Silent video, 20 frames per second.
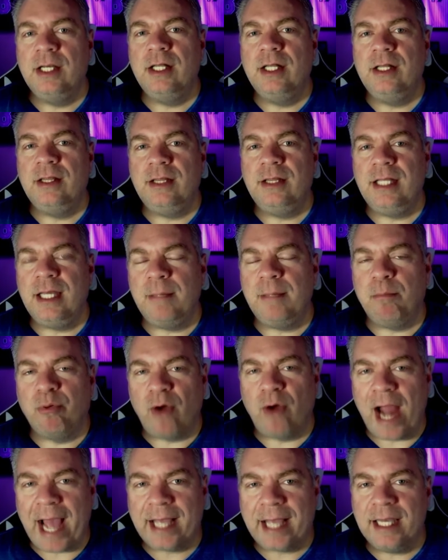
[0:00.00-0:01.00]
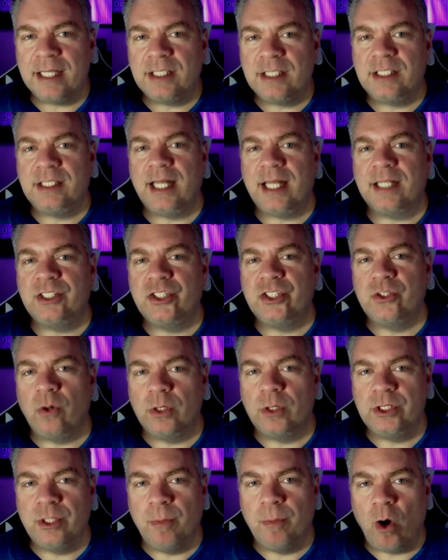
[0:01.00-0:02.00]
the brackets that
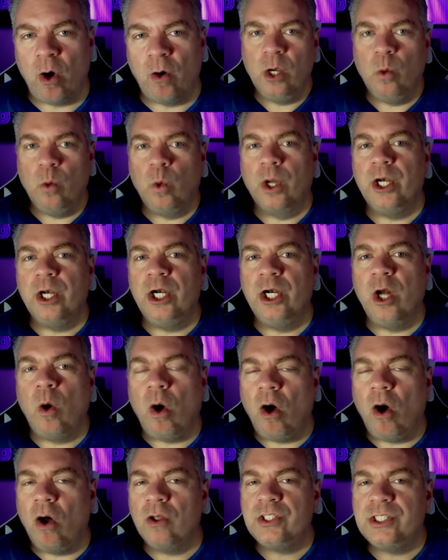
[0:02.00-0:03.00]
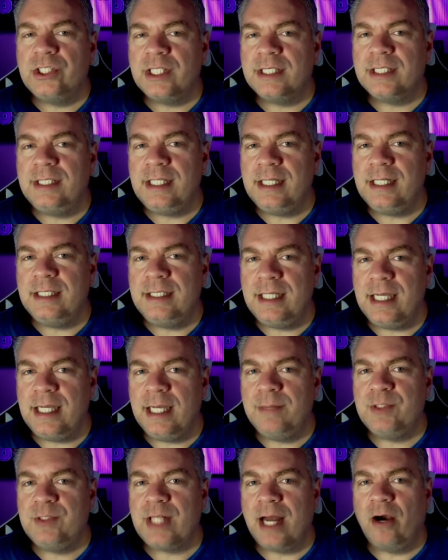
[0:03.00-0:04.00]
start tomorrow, we're going to know all 16
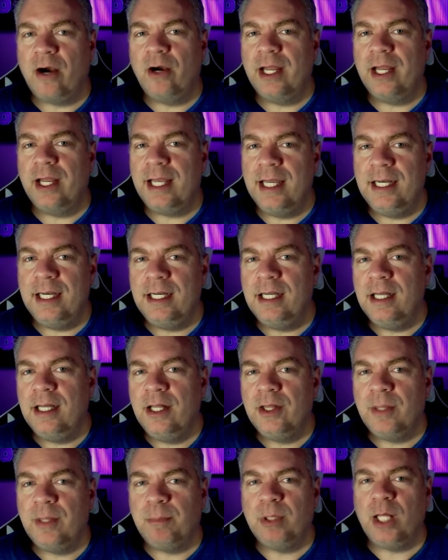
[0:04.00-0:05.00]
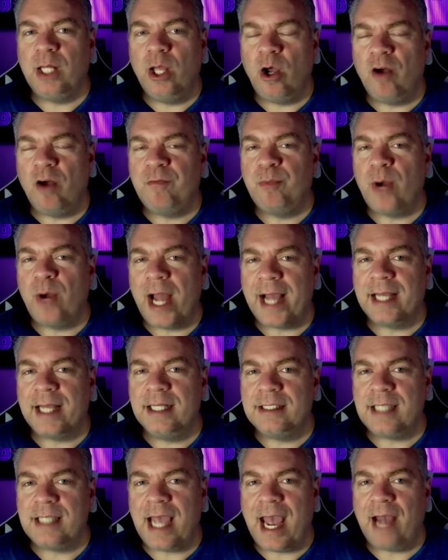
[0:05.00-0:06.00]
teams that are in the playoff
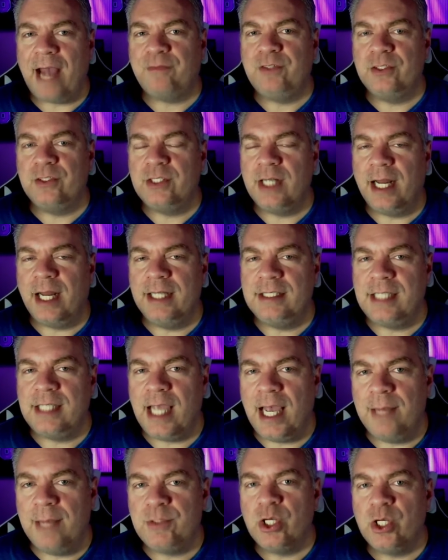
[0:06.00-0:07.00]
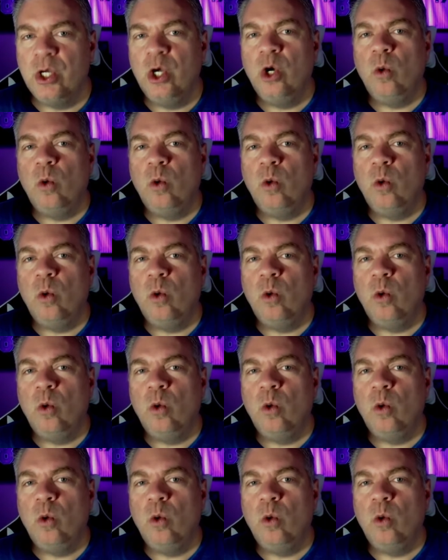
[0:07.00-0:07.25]
brackets after tonight's games.